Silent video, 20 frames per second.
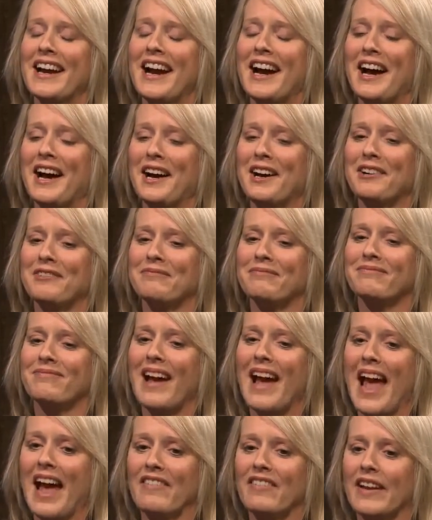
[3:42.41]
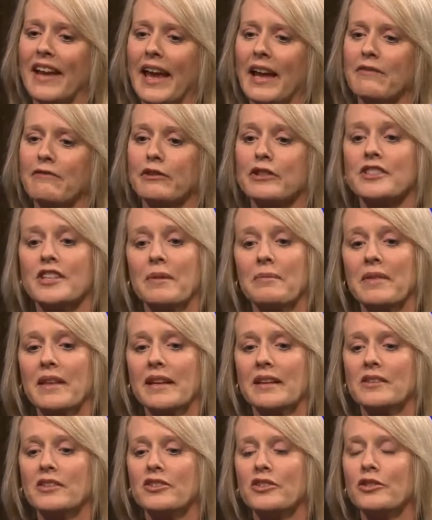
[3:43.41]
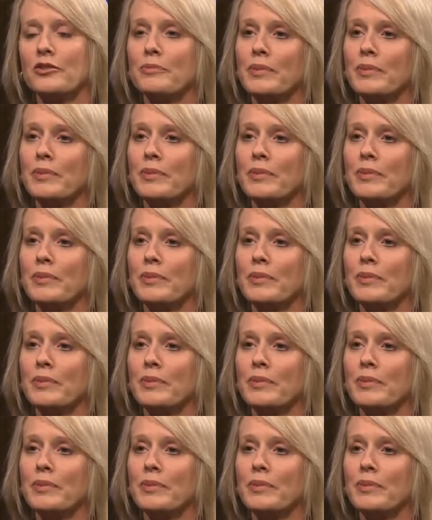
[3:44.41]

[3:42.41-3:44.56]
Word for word: um, advocate for something to